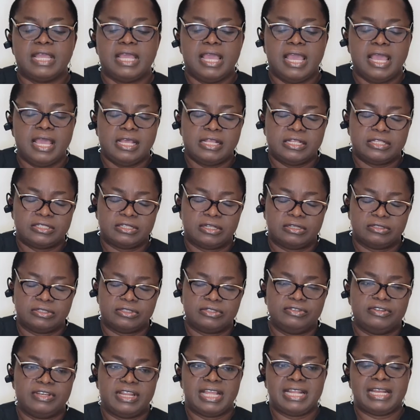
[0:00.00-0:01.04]
Some
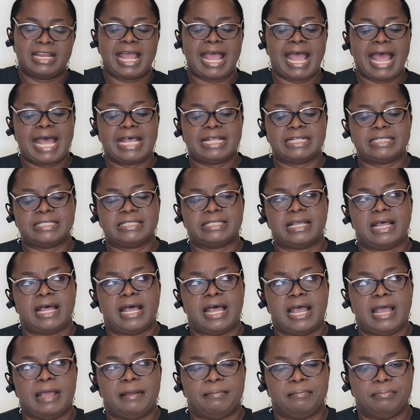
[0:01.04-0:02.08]
students ask
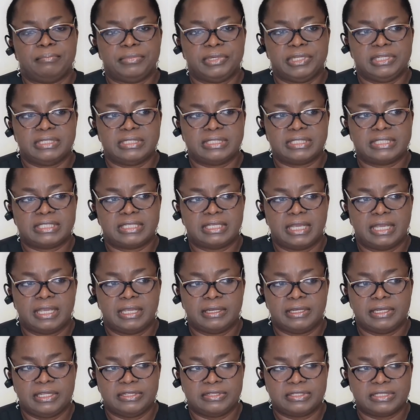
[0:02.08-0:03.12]
um, uh,
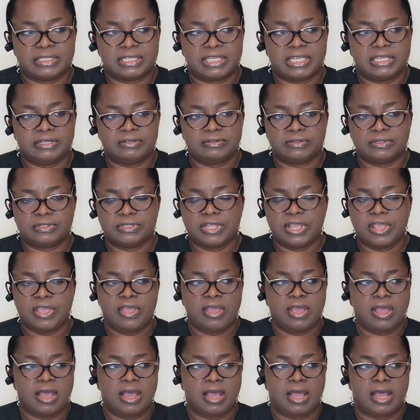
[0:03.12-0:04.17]
the skills,
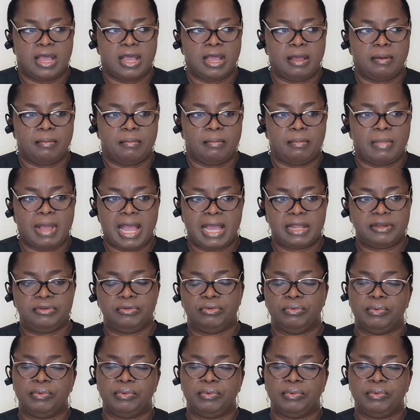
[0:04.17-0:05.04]
um, how do we